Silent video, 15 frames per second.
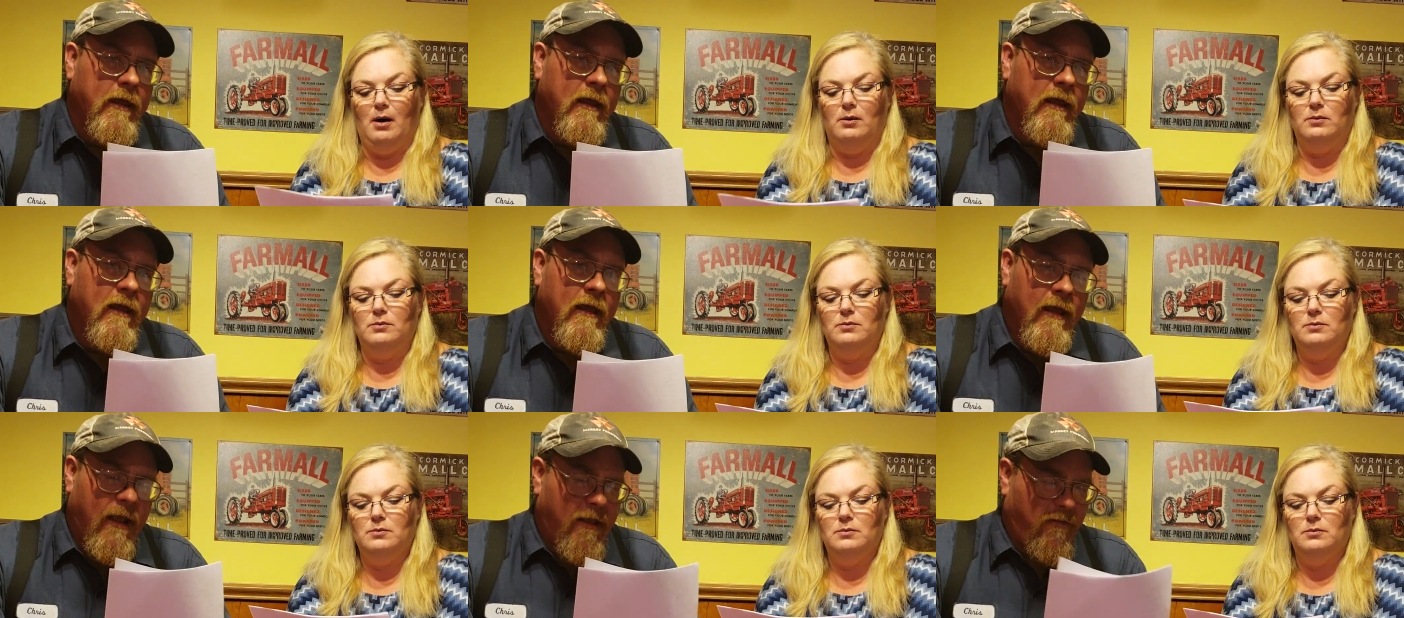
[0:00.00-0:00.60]
Speaker 1: no.
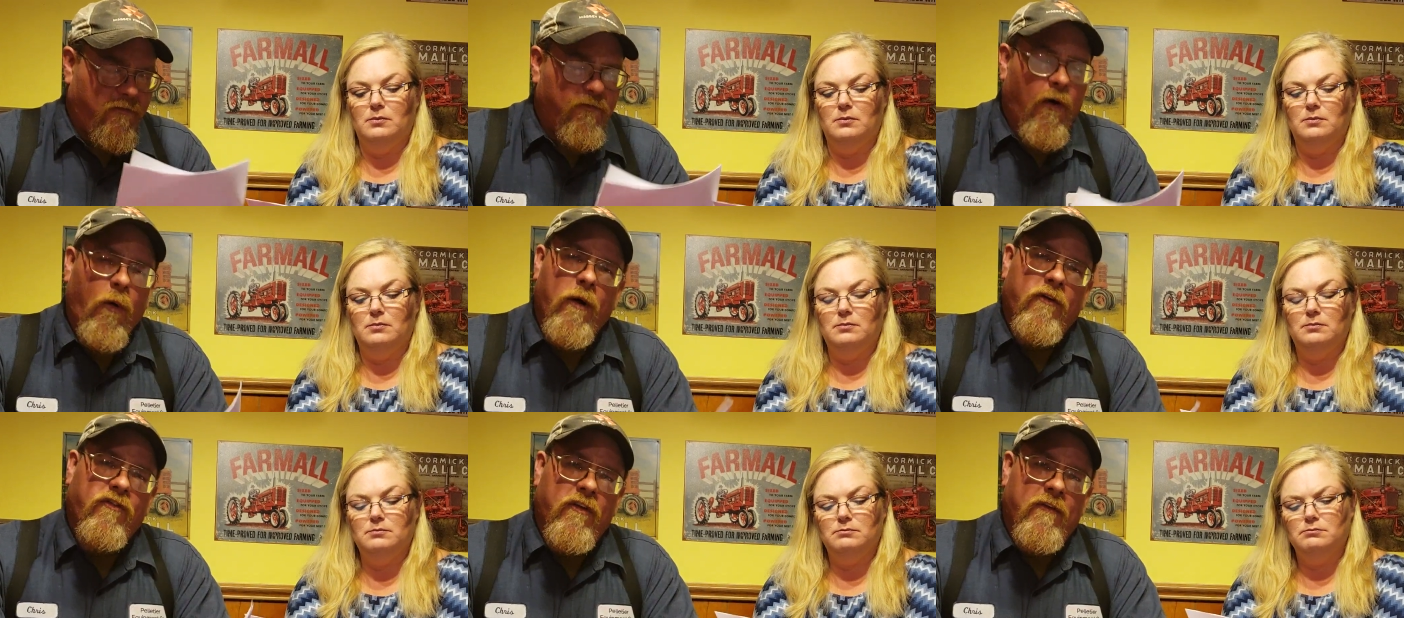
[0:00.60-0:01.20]
it's
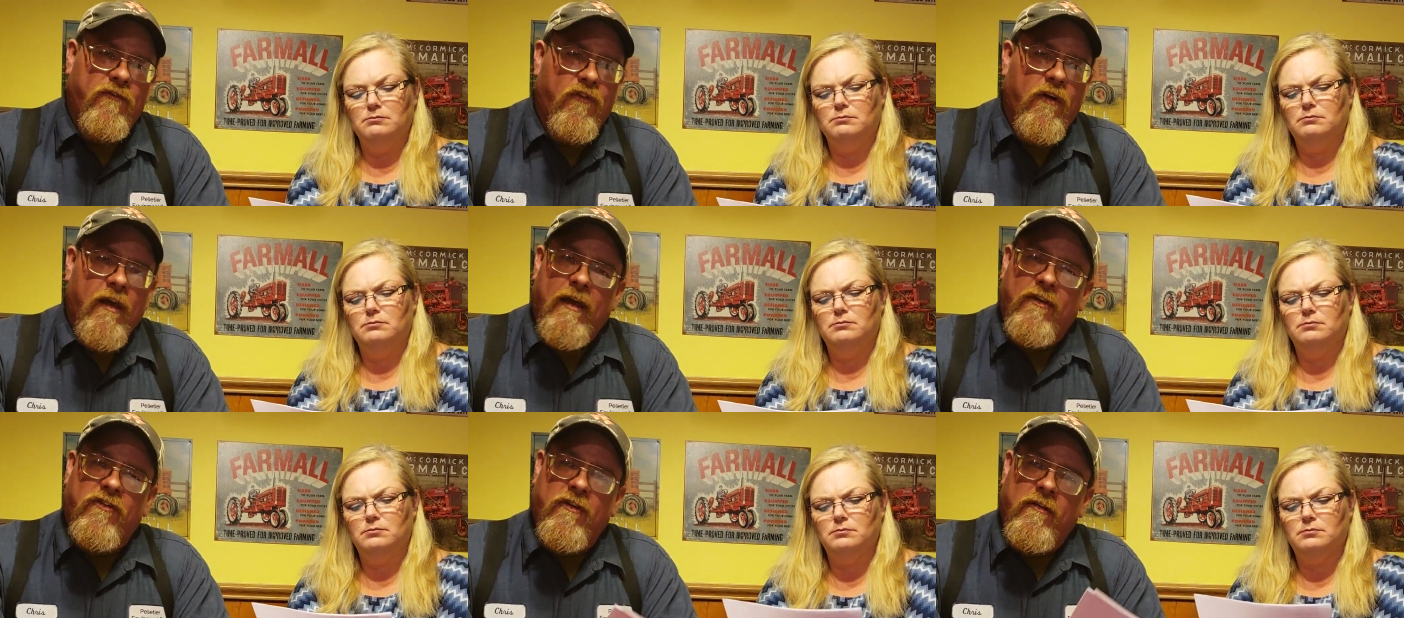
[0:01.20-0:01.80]
voice
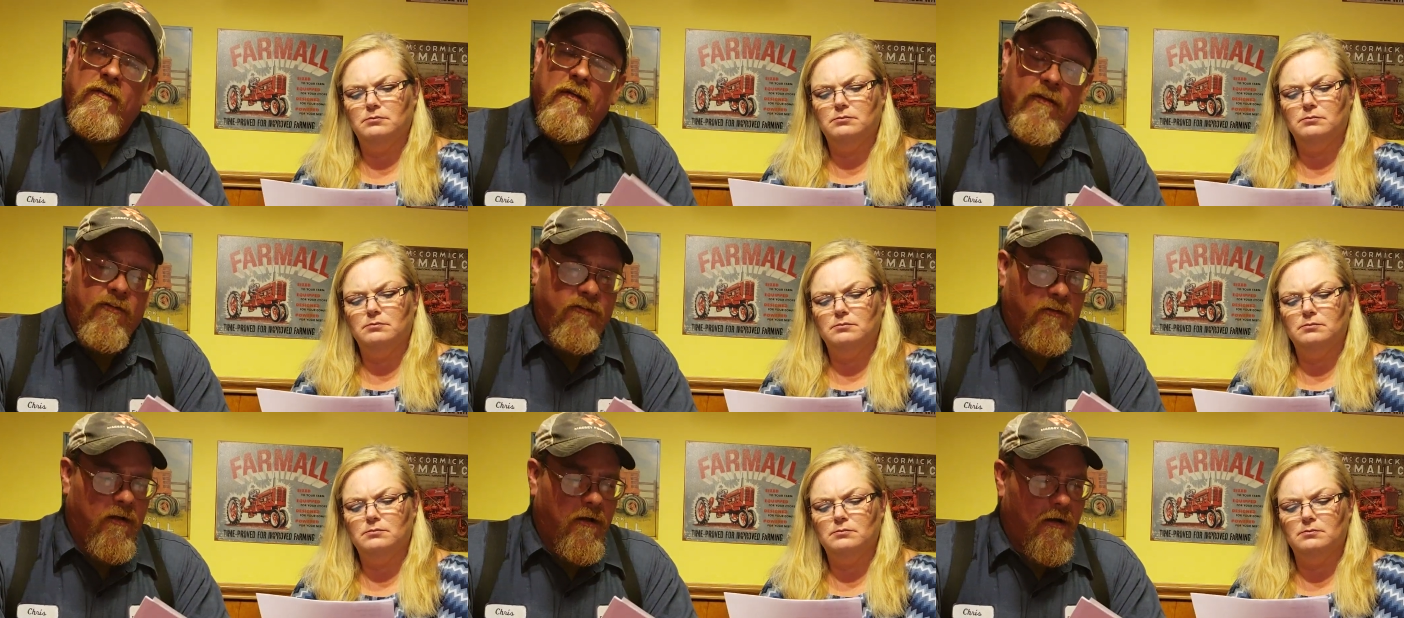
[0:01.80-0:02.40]
inflection.
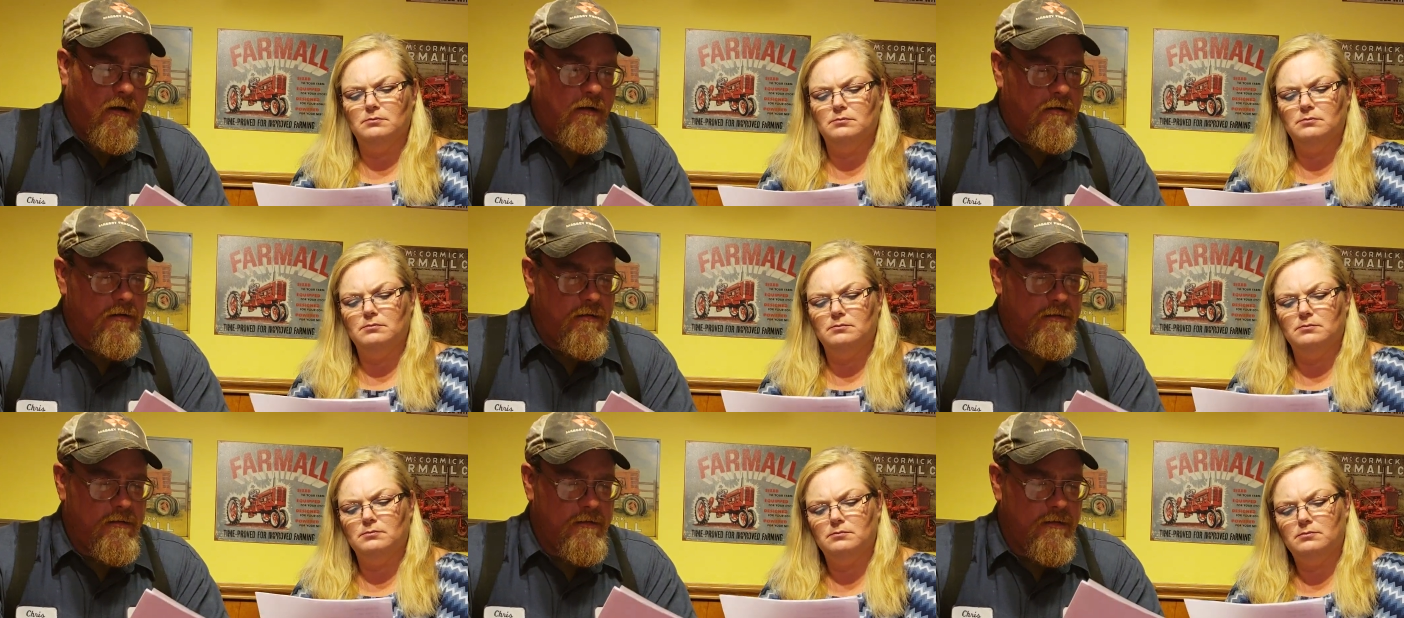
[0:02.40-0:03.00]
It's uh.
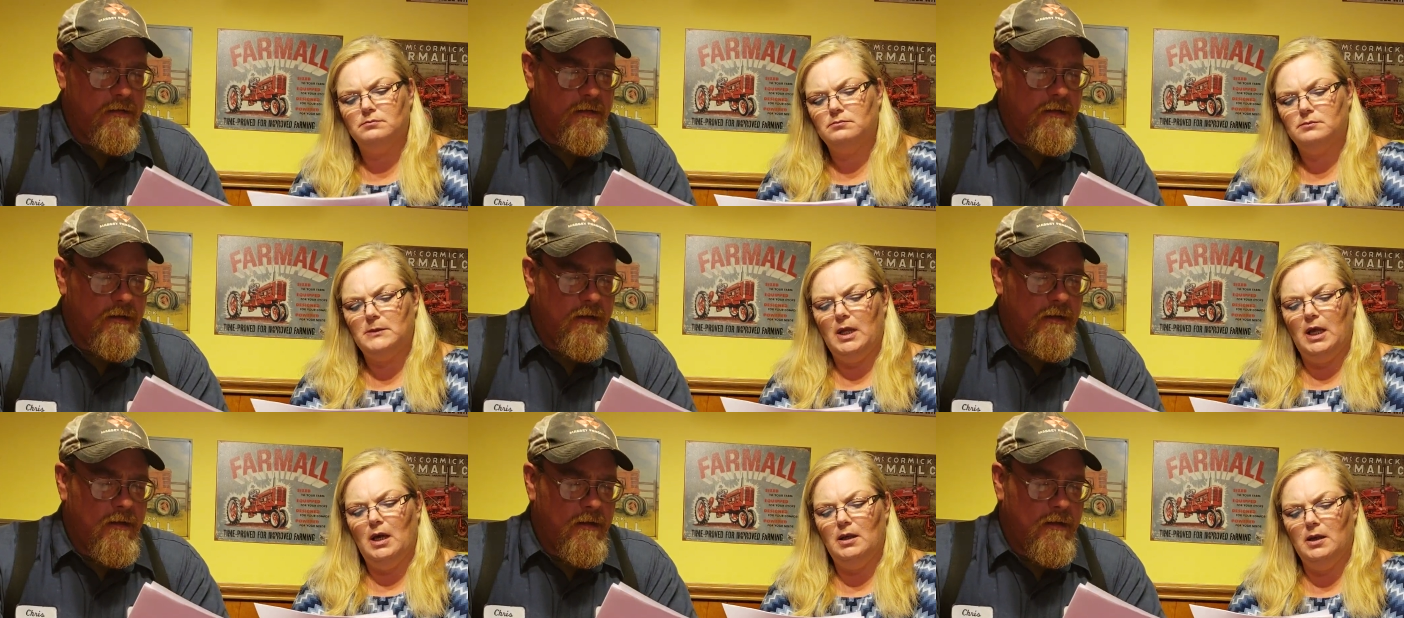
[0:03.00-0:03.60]

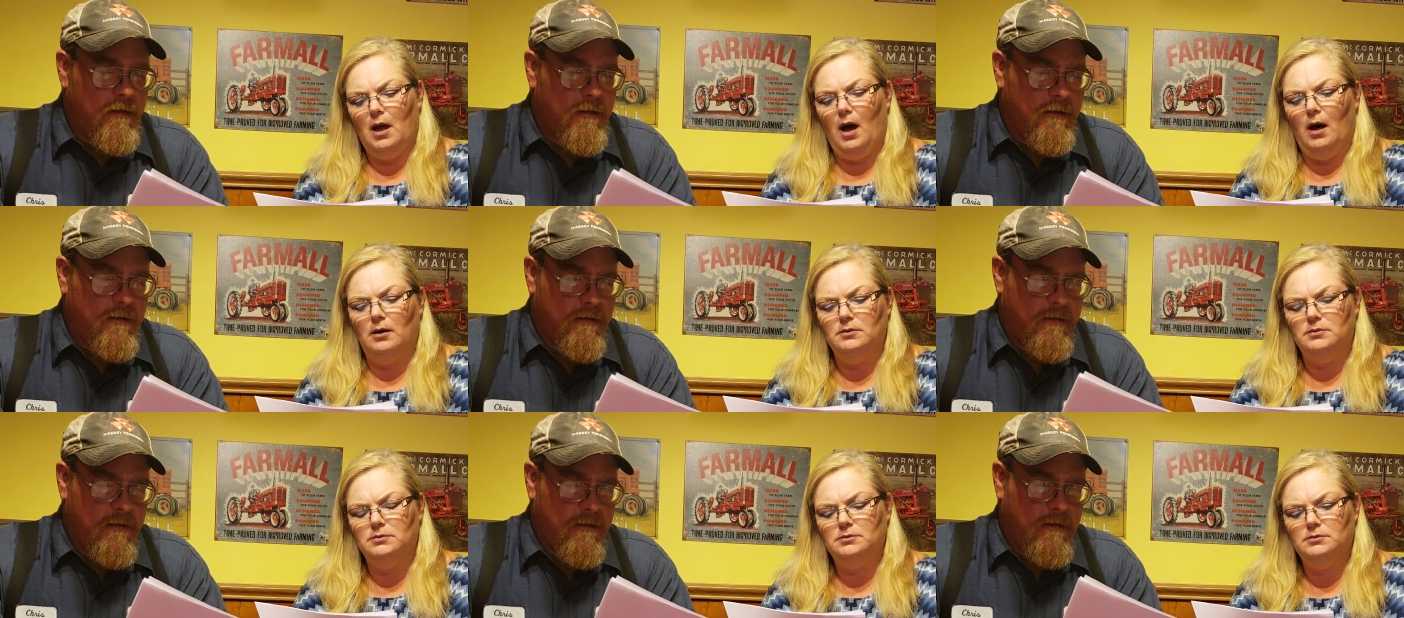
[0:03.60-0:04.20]
Yeah,
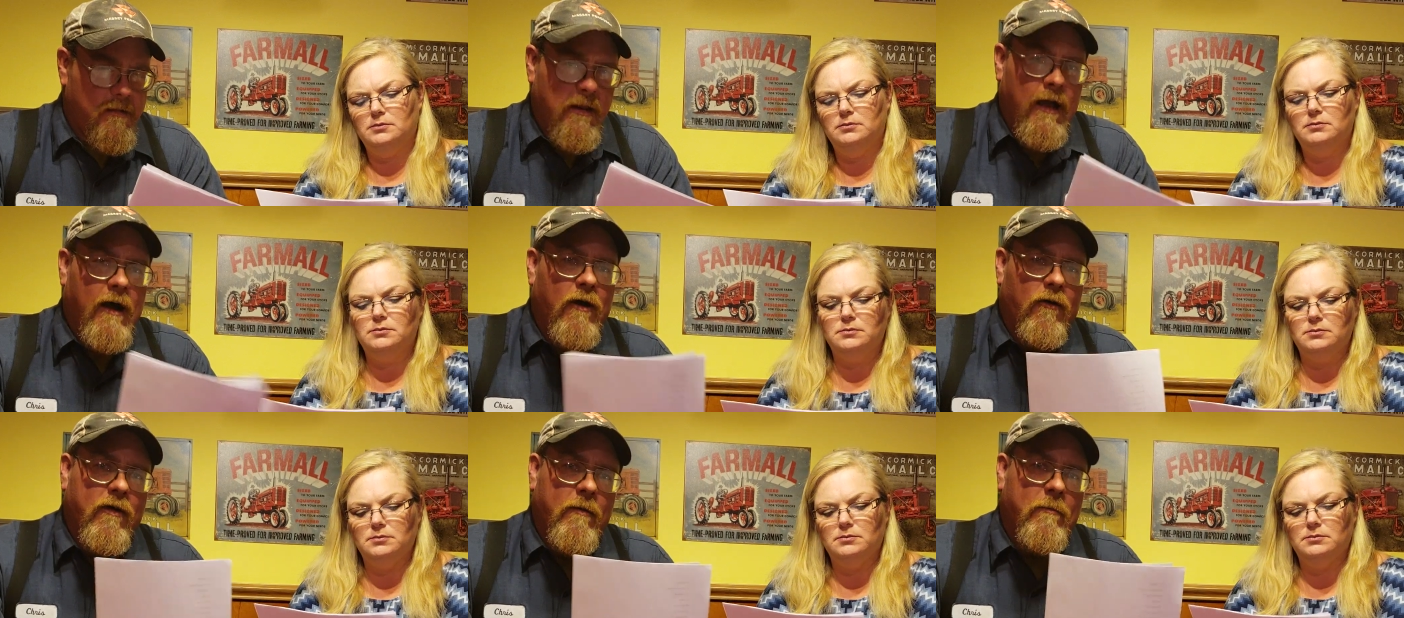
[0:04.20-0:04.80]
no.
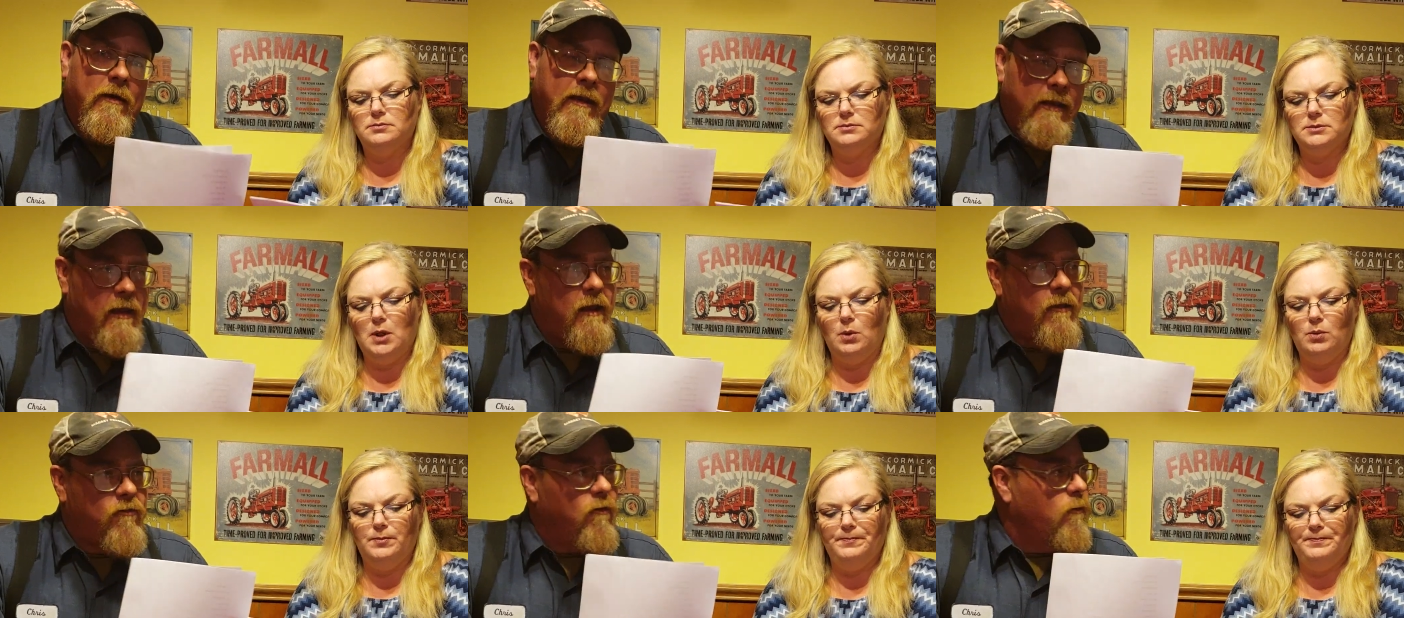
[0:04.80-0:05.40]
Now can mean
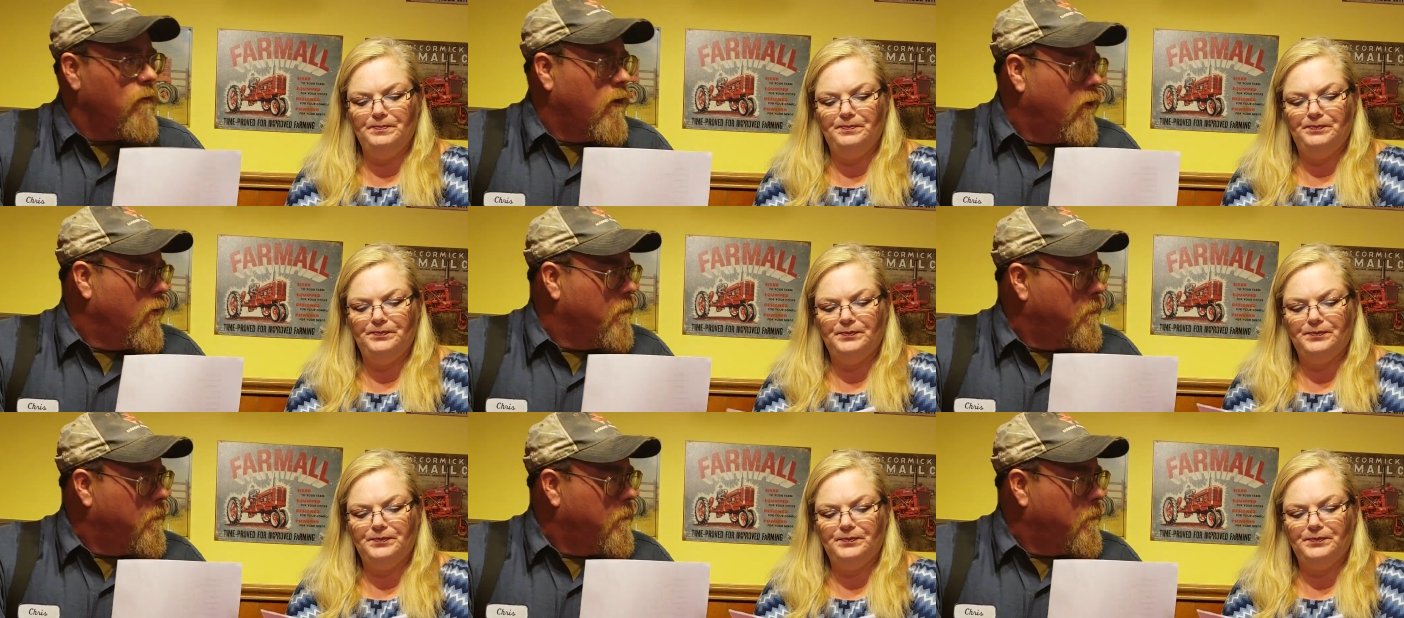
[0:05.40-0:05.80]
yes or no,